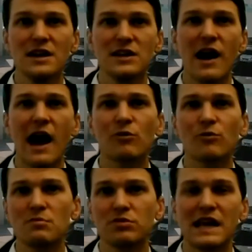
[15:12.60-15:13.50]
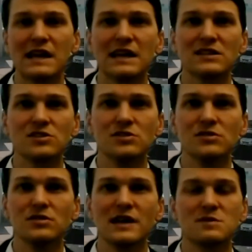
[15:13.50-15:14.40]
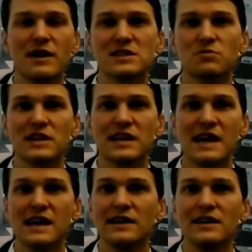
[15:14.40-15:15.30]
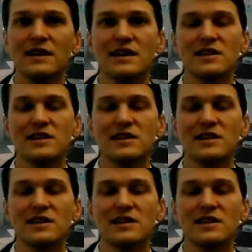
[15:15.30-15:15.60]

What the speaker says: How are we planning to, as best we can,